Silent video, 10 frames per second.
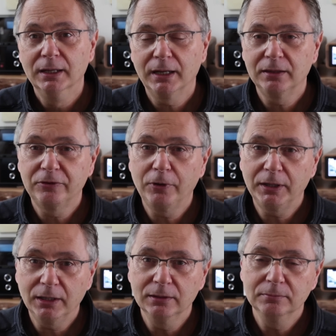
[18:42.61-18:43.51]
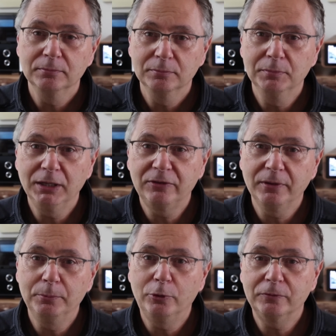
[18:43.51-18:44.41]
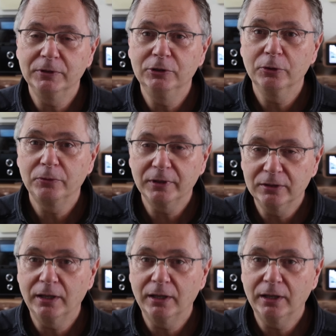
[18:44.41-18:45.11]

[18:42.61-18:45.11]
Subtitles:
and so I can make some more videos